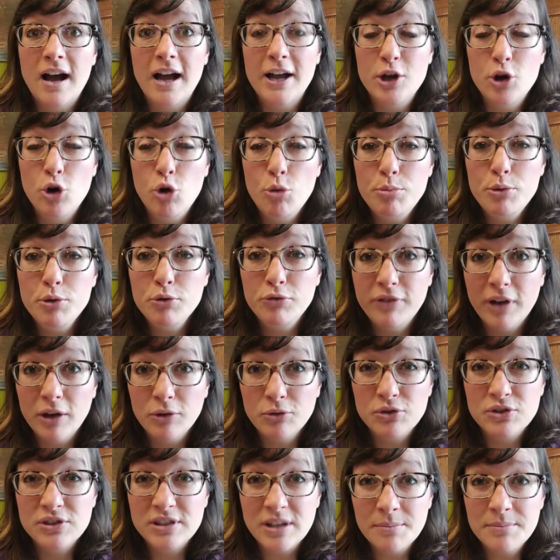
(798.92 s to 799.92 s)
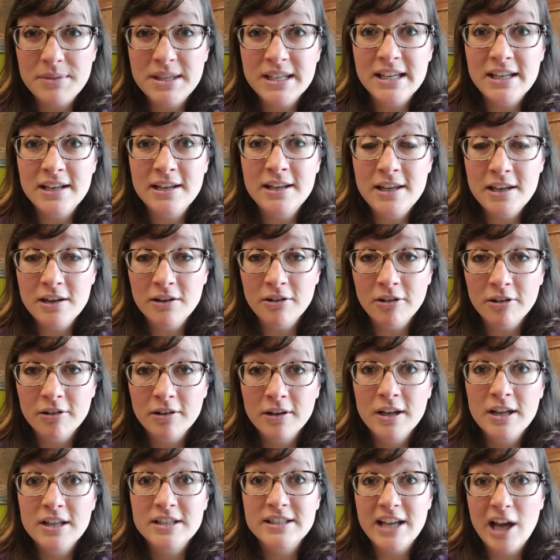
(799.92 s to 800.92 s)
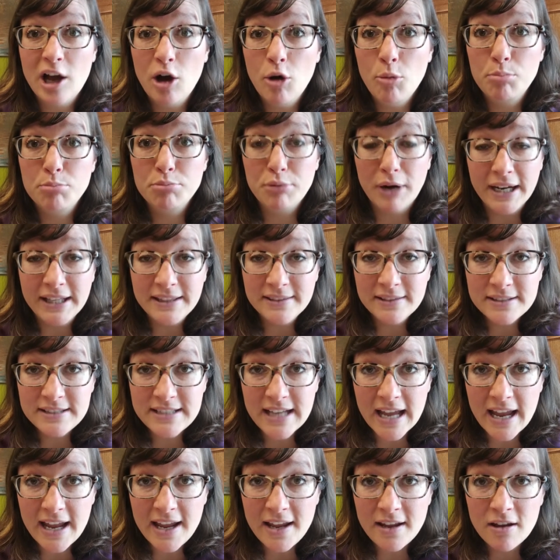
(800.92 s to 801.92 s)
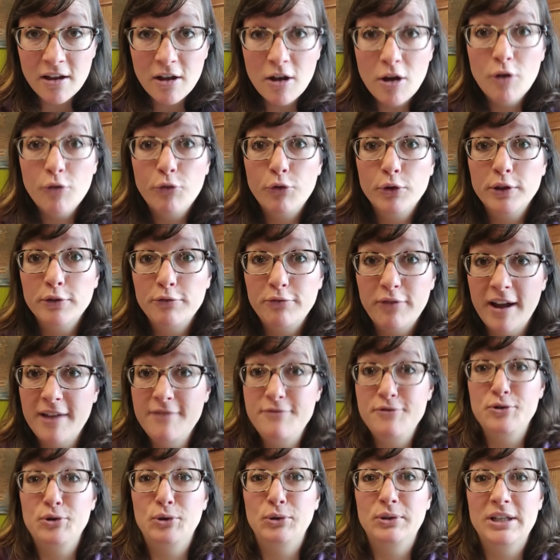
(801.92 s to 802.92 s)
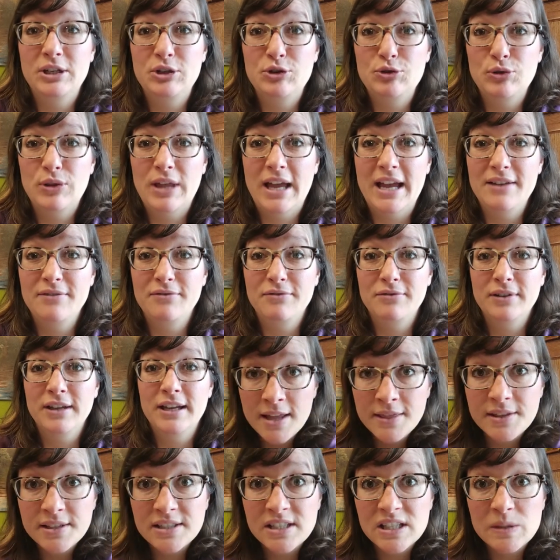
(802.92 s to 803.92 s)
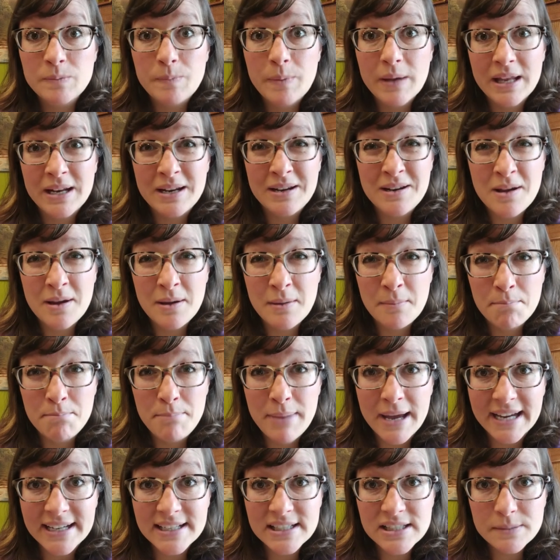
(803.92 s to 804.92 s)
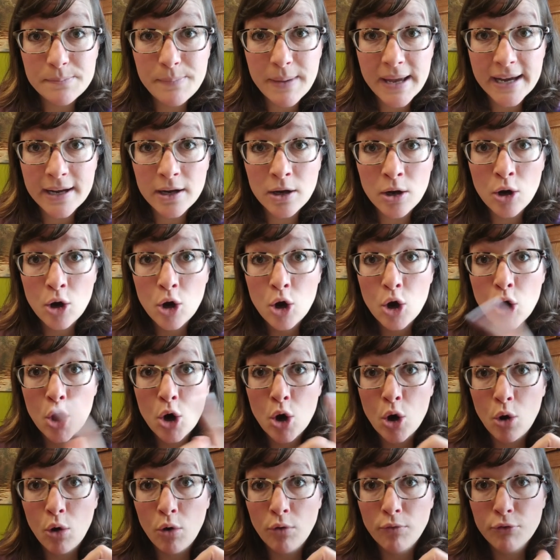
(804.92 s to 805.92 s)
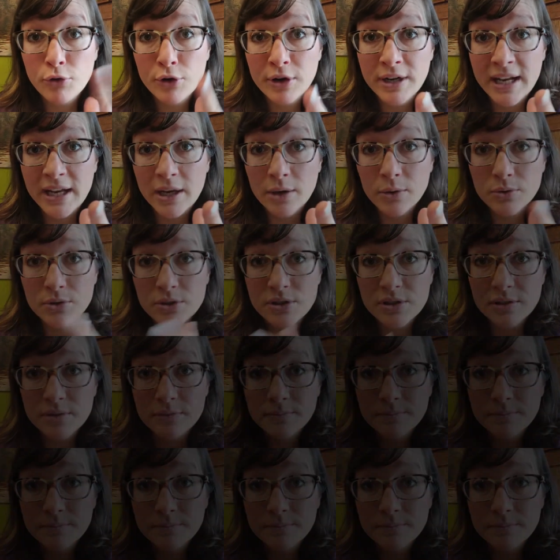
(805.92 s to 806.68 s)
I hope you found something in here to help brighten the day for the five year old in your life. This has been Beck Spec over and out.